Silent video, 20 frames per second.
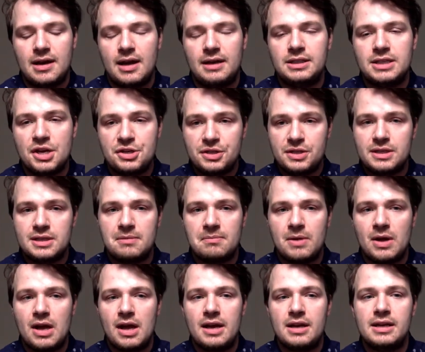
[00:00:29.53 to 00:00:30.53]
touches
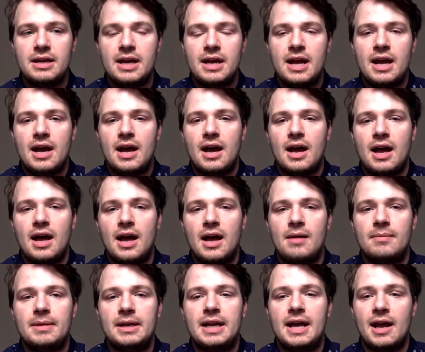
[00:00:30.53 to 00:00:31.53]
upon
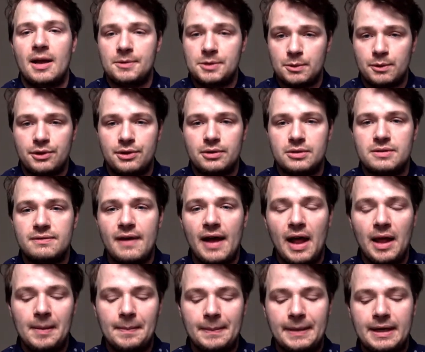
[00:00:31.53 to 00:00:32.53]
and helps with their
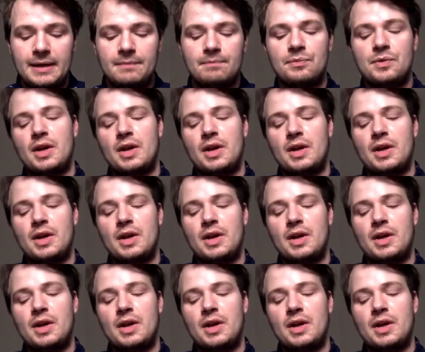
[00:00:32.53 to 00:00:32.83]
development.